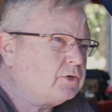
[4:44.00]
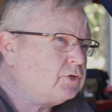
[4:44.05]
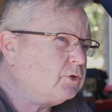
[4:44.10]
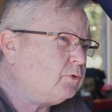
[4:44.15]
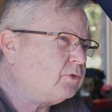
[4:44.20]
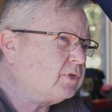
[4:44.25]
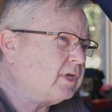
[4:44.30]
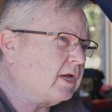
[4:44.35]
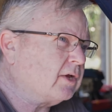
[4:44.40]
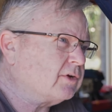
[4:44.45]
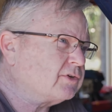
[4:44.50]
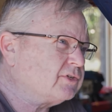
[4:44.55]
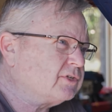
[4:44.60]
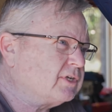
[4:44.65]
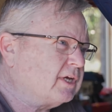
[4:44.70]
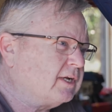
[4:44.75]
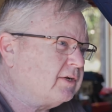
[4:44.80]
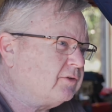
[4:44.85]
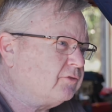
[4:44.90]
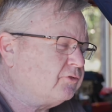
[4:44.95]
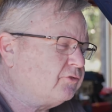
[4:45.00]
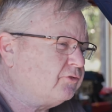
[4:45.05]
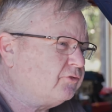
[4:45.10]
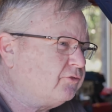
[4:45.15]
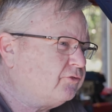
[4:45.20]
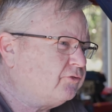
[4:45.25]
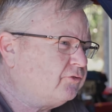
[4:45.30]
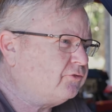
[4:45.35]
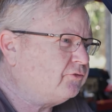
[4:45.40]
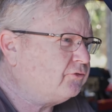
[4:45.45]

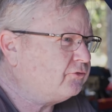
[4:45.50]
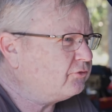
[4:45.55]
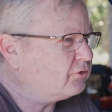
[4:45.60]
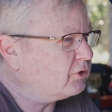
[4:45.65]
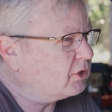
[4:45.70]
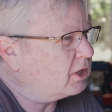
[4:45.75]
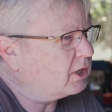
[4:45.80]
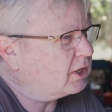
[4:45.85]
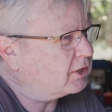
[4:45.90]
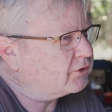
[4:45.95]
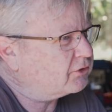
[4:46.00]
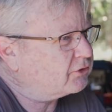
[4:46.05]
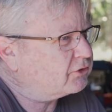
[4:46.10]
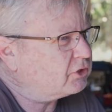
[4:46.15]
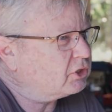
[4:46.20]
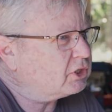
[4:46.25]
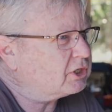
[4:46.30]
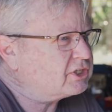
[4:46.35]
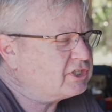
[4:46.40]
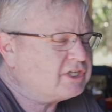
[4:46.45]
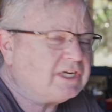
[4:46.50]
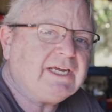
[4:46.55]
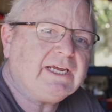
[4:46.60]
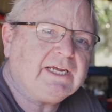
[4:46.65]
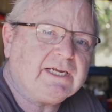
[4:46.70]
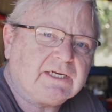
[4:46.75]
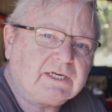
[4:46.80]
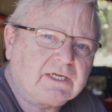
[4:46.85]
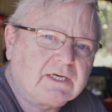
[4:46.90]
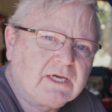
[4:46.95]

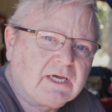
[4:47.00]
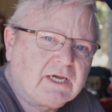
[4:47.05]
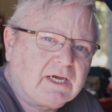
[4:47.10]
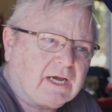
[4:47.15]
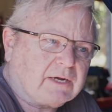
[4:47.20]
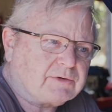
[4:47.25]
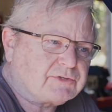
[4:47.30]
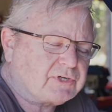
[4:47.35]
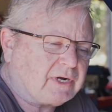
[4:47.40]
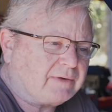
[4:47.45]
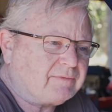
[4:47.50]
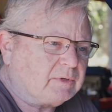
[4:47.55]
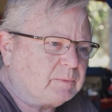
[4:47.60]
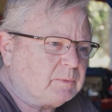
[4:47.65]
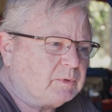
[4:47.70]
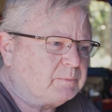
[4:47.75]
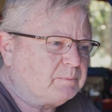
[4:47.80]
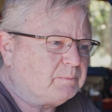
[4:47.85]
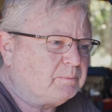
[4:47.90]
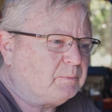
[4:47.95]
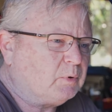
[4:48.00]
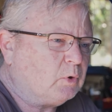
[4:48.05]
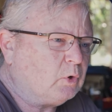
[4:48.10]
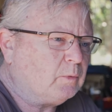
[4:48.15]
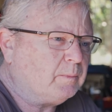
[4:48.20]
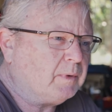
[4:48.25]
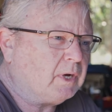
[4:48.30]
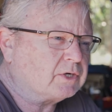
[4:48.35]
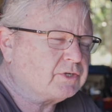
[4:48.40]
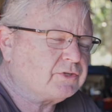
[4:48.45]
2013, I was travelling with Paul
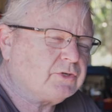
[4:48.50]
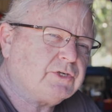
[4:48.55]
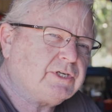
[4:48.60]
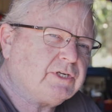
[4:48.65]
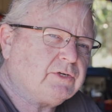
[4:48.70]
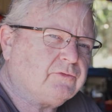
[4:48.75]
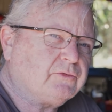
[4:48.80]
Marsh, 13 or